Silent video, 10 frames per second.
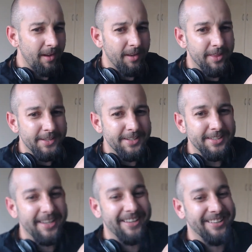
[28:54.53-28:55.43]
This
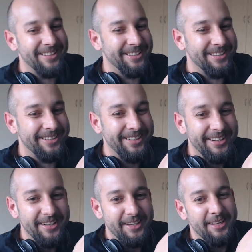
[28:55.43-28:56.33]
is
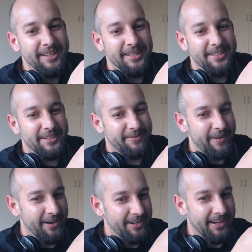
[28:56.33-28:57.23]
this is
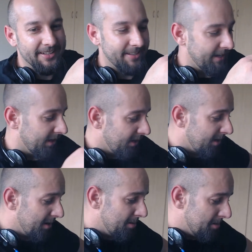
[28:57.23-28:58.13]
very dusty.
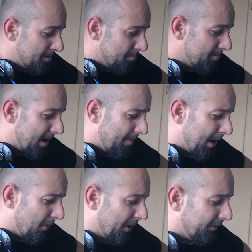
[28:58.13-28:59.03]
Maybe
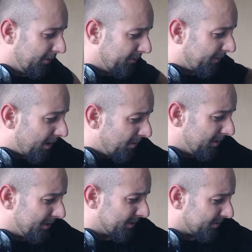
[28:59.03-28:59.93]
I went too far
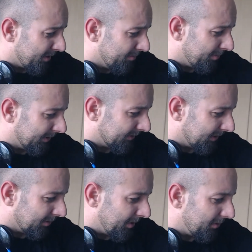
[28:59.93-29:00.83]
with this one, but
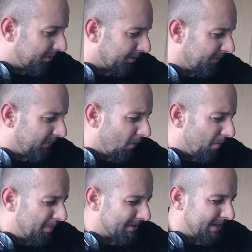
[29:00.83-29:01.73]
I went with
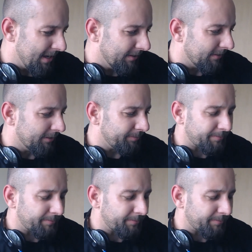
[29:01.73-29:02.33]
4%.